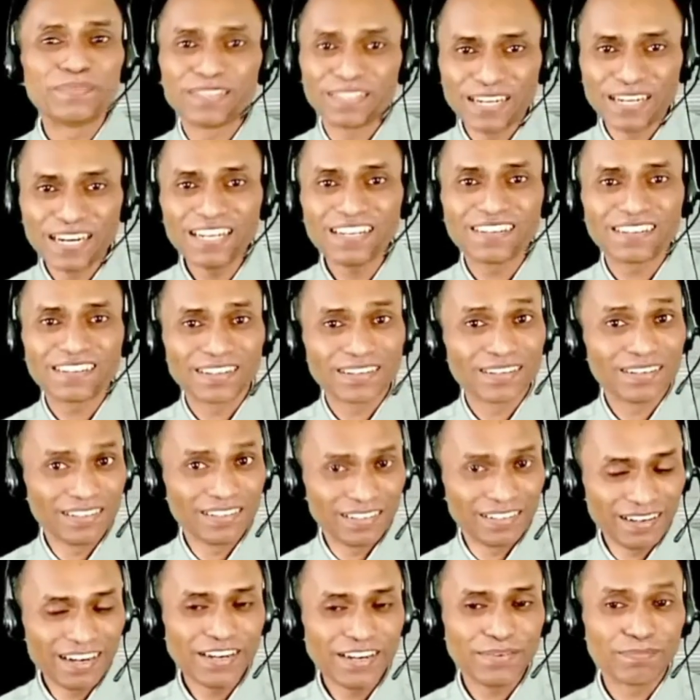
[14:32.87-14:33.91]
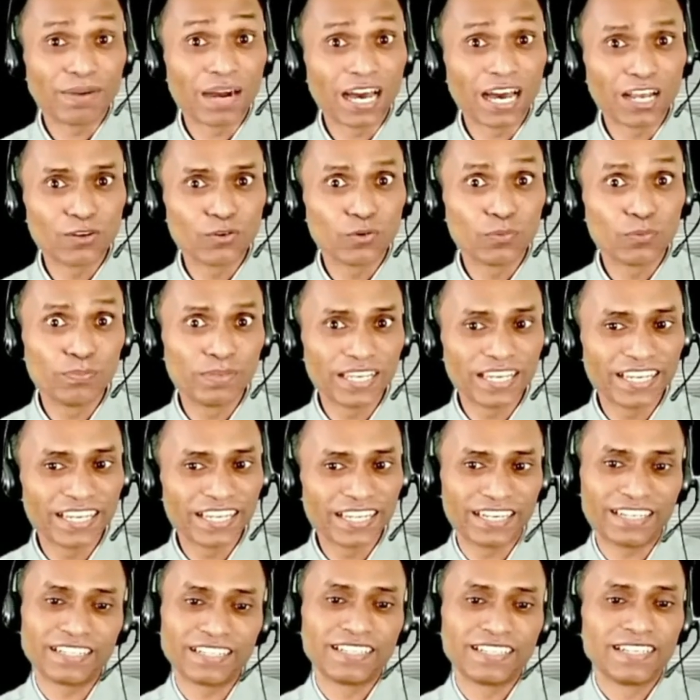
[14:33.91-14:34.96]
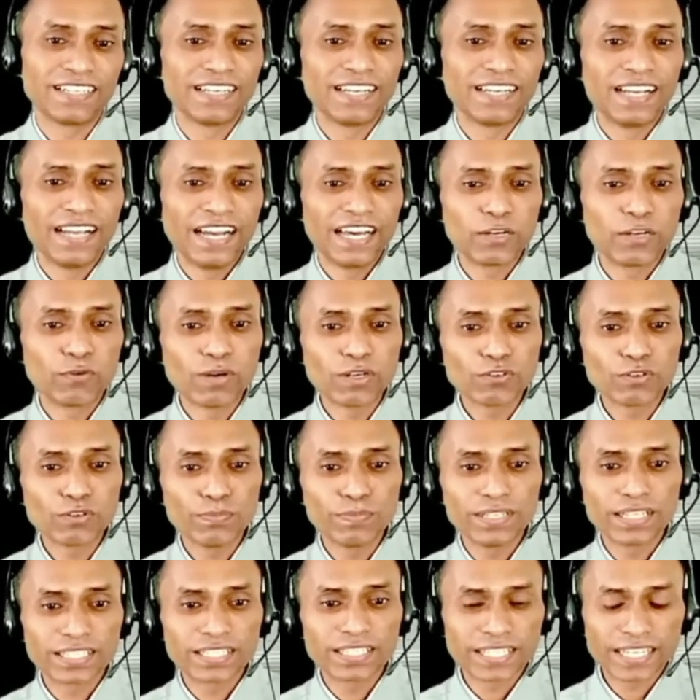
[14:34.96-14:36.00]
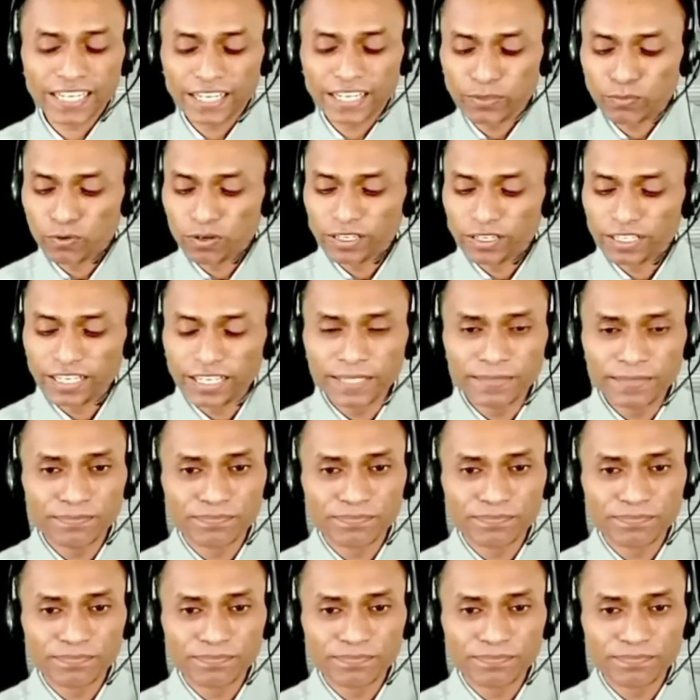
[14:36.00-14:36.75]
Right? Right. Bhalu. Bear. And what will be the second word here?